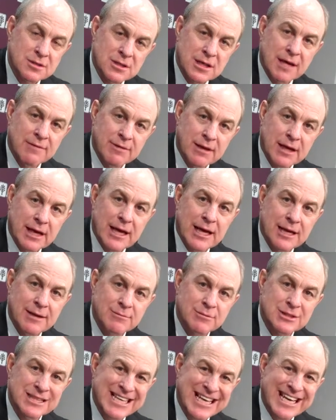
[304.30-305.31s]
7
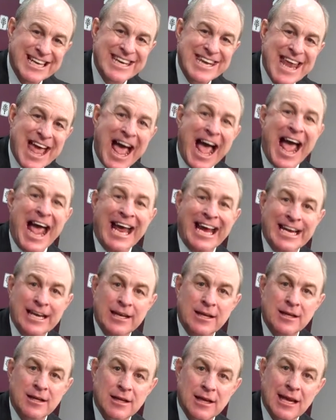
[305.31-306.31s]
games. He had 9
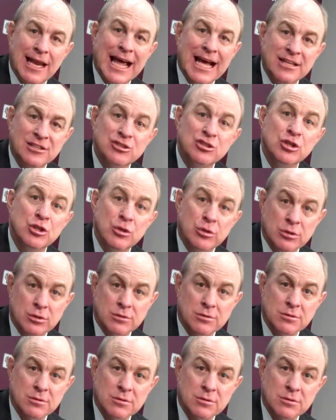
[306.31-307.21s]
last year.